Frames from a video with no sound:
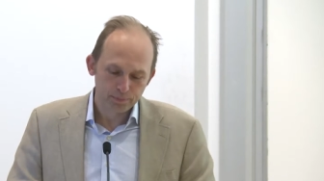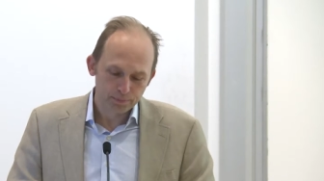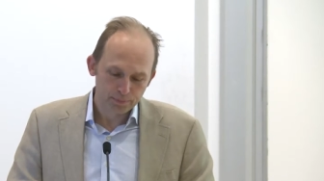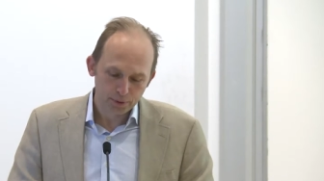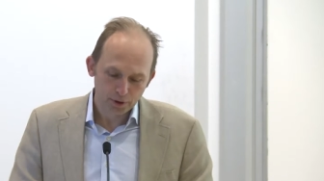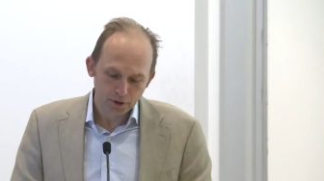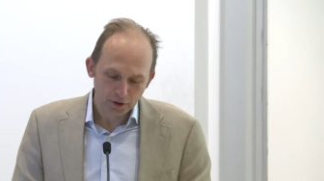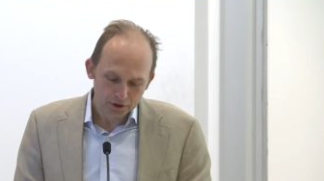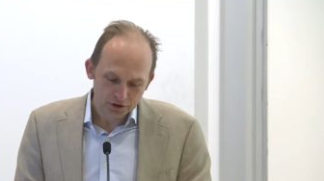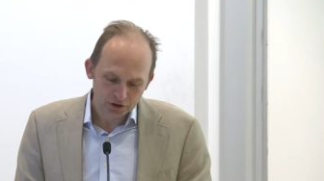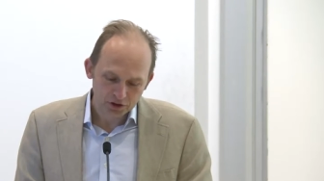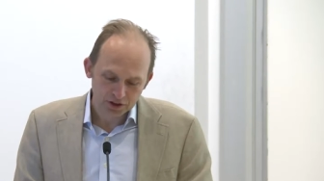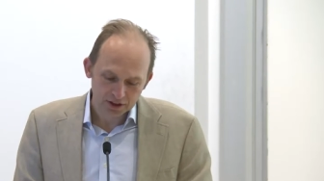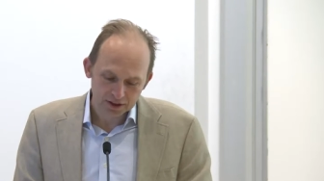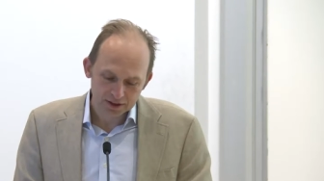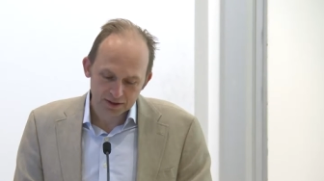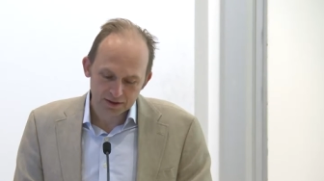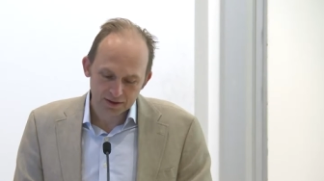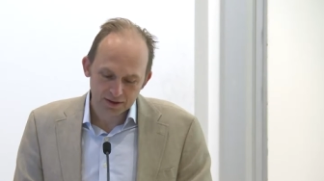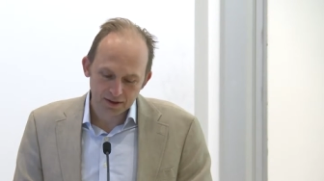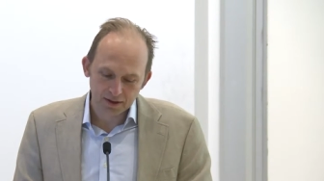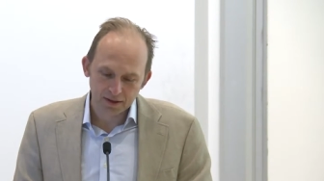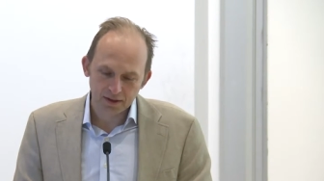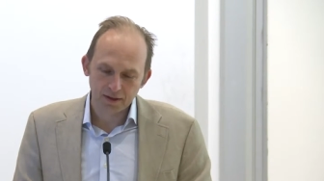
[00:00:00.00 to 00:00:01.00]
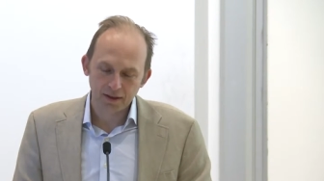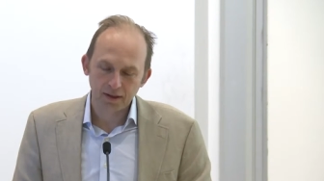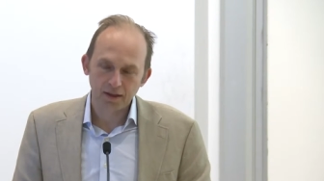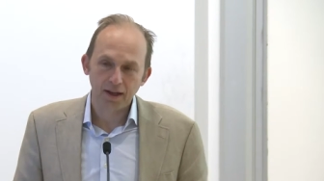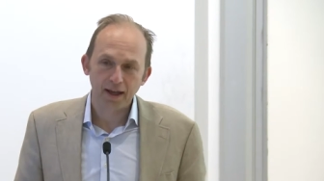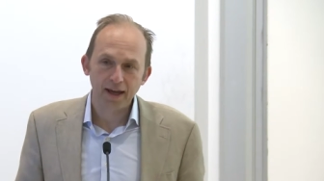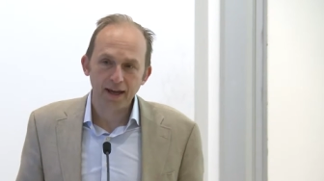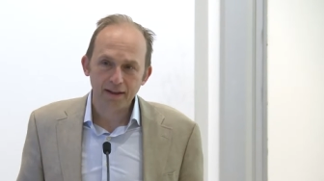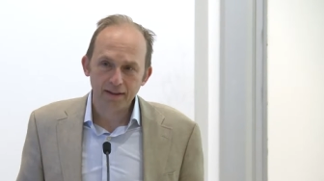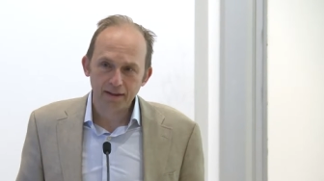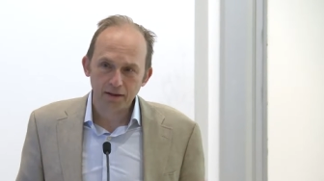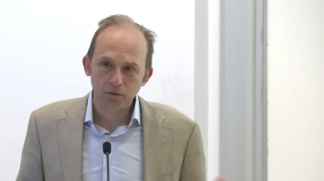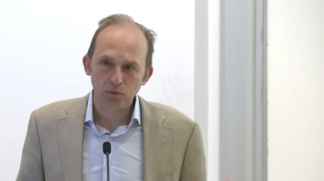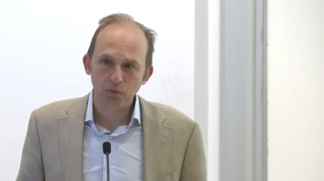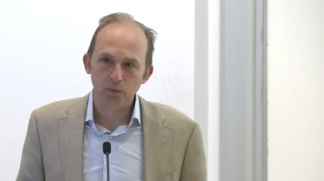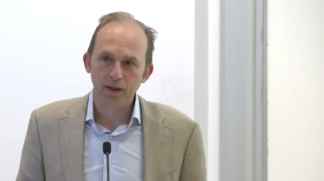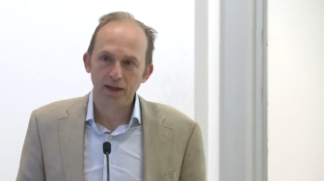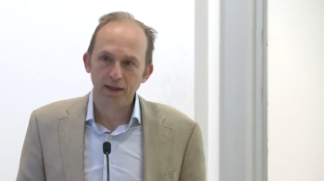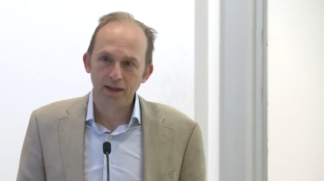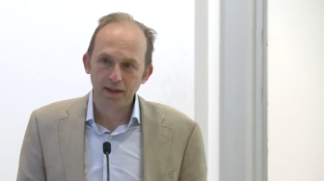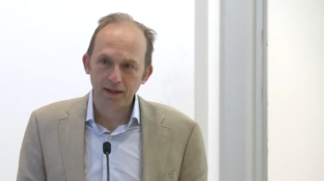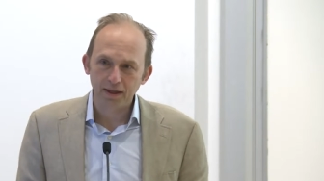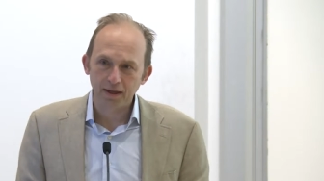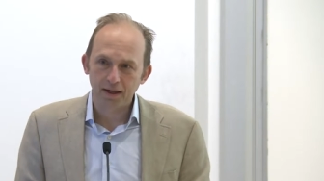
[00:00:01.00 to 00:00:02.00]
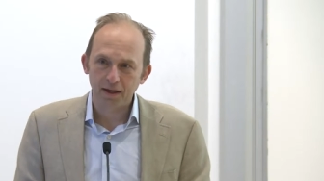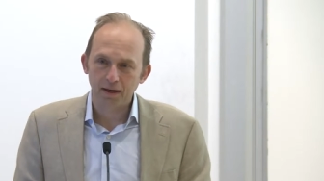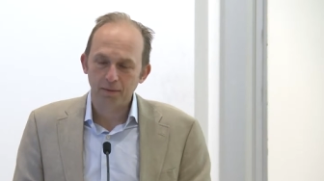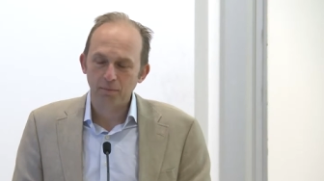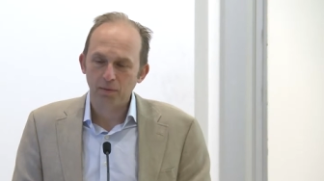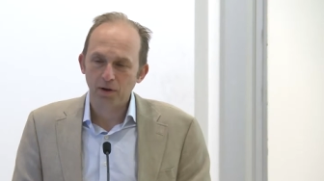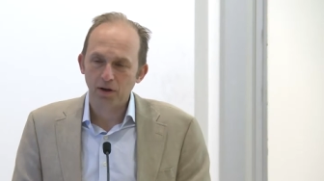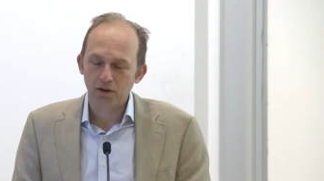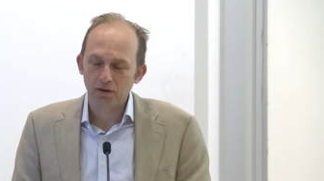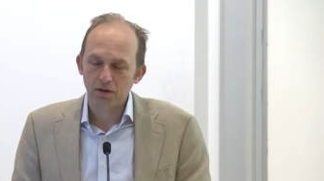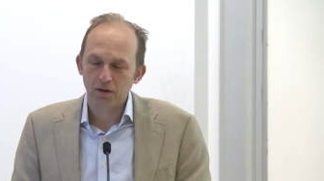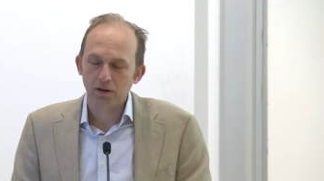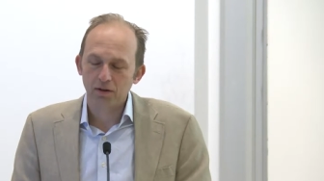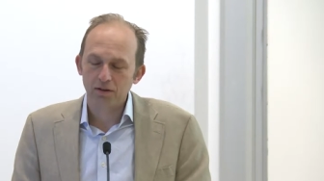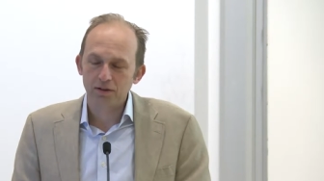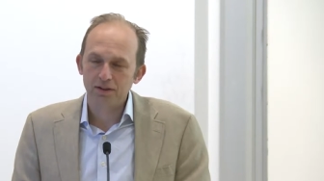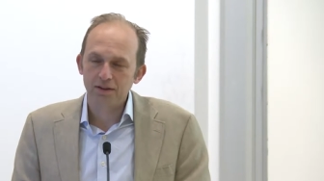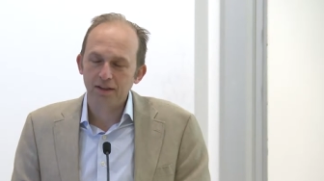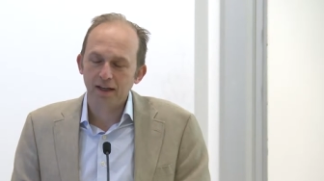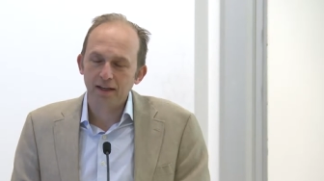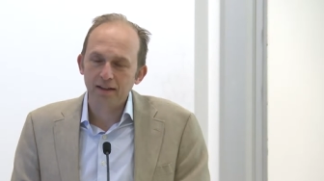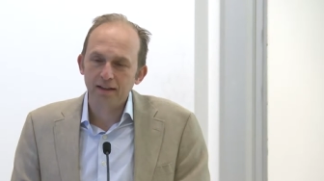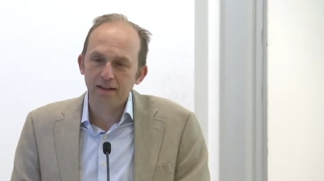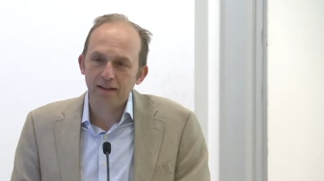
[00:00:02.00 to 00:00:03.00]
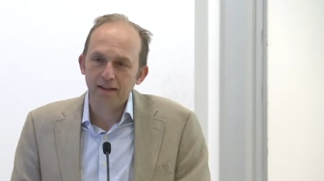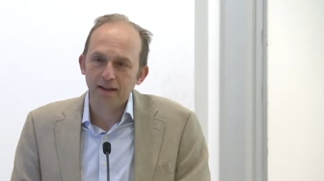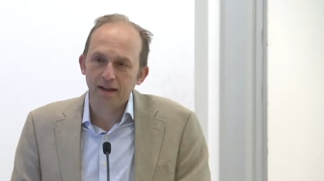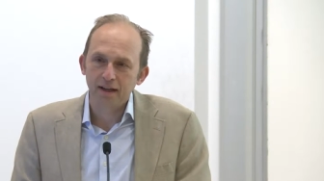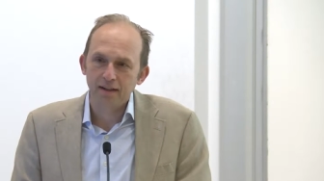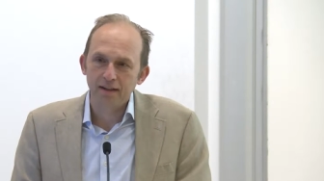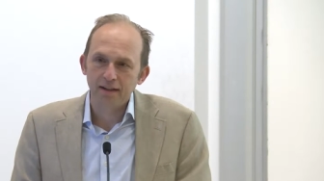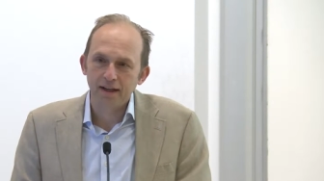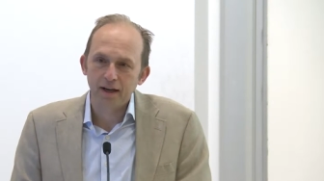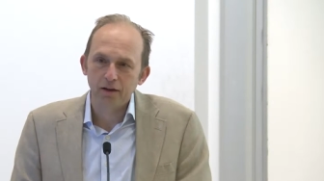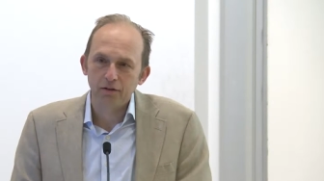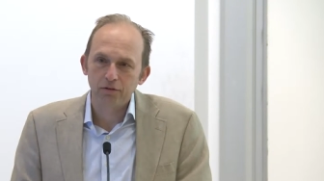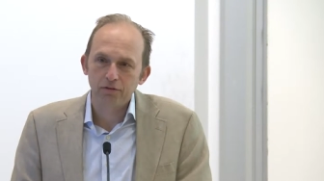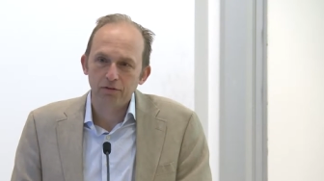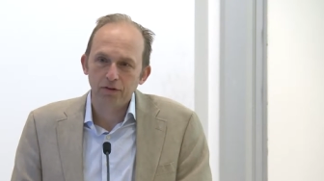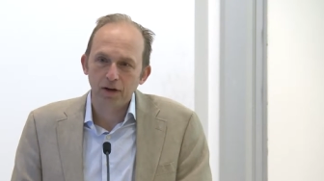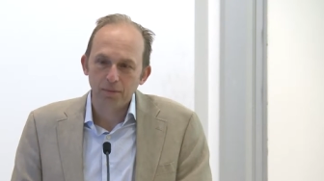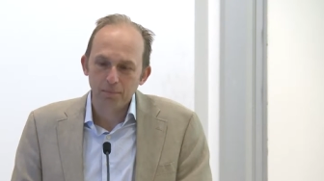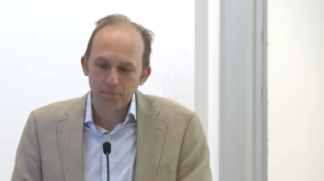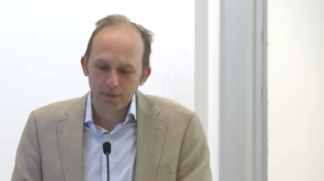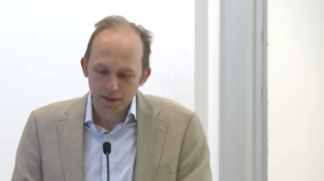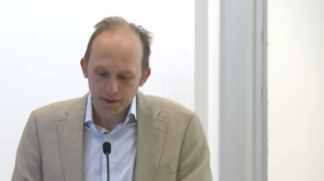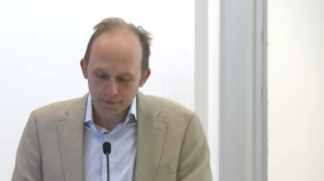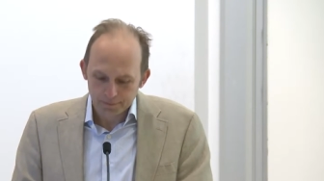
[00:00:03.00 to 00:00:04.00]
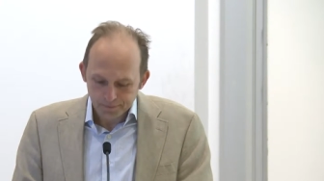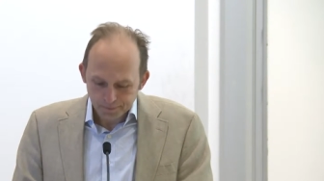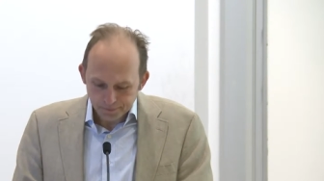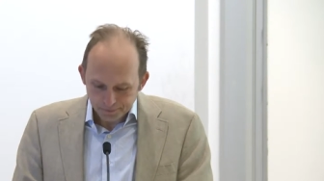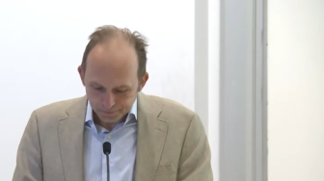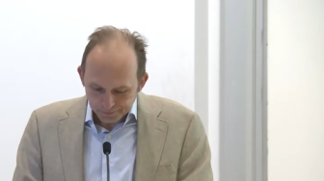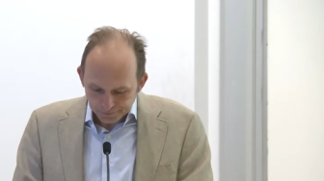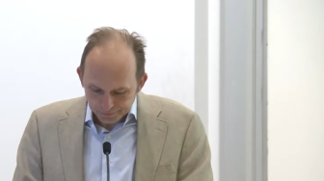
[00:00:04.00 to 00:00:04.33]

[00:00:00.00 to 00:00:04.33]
purchased the land that we um, are, are standing on now from them.